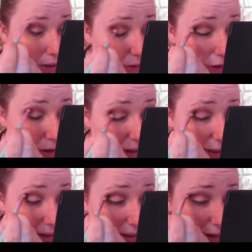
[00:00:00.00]
y'all
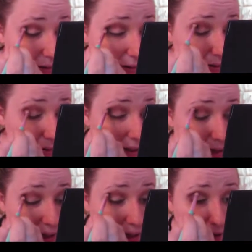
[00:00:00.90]
can
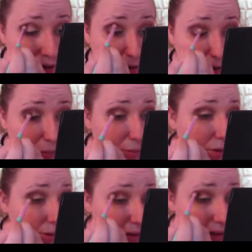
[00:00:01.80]
see how I'm
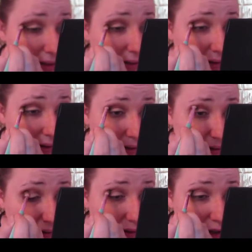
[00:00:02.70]
doing this. And
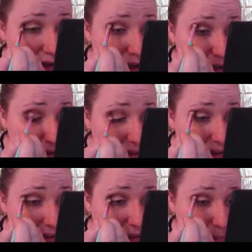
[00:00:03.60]
this is just
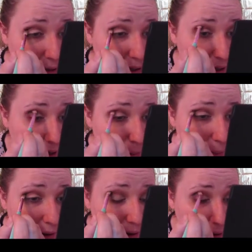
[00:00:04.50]
to deepen
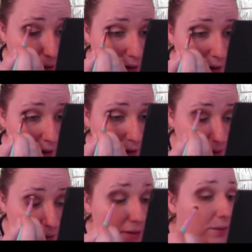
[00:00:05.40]
up
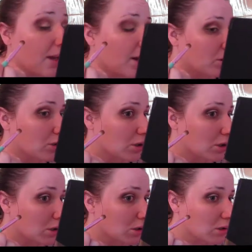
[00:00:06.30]
this
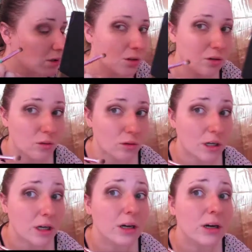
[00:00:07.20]
outer
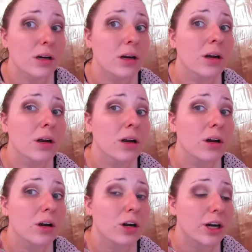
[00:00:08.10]
corner
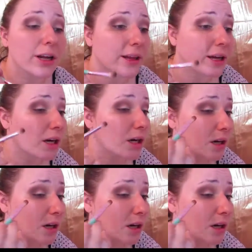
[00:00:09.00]
right there.